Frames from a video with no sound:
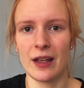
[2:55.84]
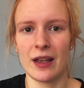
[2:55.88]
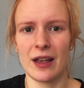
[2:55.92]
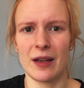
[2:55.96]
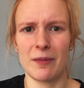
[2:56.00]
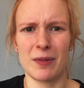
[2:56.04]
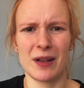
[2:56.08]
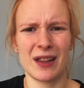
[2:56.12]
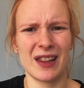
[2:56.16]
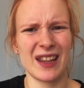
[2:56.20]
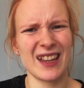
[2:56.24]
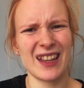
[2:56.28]

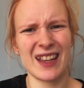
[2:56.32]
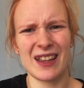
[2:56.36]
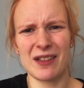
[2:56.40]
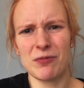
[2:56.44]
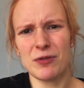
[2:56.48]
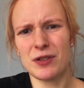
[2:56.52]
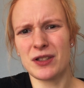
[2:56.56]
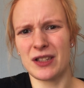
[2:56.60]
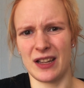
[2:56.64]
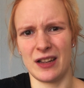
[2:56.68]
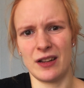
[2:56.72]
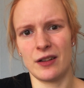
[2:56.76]
But like, it
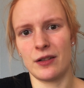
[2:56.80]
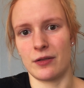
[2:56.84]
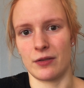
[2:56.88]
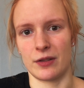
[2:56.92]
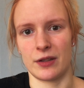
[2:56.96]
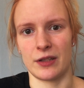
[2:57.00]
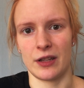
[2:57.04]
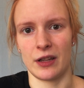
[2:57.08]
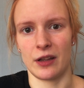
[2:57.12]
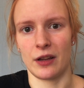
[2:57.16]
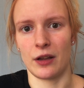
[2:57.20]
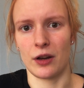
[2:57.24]
was
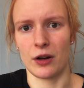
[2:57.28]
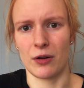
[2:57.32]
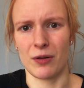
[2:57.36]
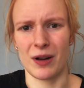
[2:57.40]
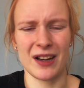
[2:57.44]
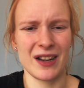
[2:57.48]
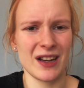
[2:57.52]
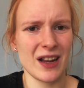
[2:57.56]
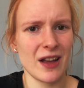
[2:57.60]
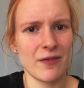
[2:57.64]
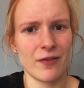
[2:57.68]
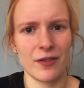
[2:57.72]
interesting, you know, I
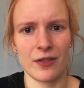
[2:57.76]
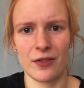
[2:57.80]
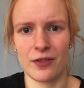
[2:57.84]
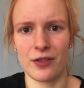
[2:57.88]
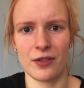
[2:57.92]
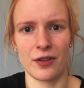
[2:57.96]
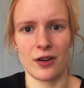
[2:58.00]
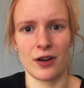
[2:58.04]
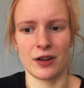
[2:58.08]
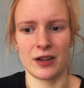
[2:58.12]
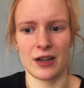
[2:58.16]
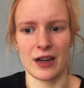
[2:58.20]
never
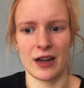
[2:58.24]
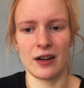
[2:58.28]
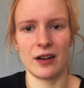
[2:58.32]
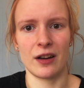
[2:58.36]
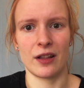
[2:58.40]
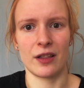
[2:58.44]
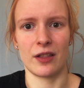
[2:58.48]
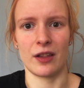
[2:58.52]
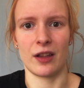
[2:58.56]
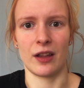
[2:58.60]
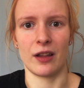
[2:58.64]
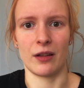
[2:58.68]
thought
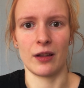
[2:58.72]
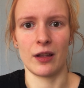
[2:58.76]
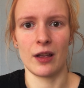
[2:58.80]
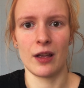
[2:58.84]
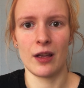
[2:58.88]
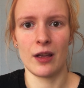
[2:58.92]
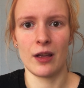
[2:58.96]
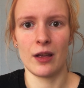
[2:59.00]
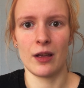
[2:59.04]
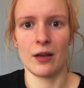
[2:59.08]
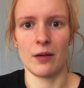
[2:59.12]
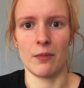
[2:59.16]
anything
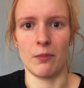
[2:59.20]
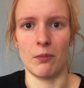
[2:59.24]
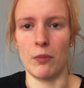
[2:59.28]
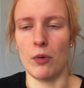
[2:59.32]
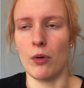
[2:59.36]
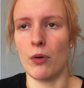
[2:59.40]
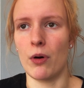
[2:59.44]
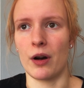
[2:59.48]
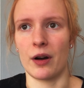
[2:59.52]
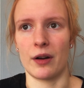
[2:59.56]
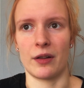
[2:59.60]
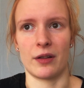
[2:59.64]

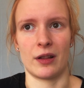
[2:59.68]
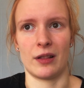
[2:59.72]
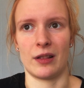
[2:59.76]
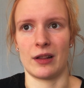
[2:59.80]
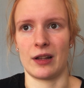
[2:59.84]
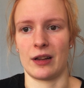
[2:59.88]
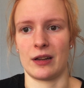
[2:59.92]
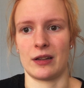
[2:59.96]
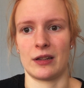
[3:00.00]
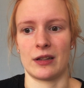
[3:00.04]
more than like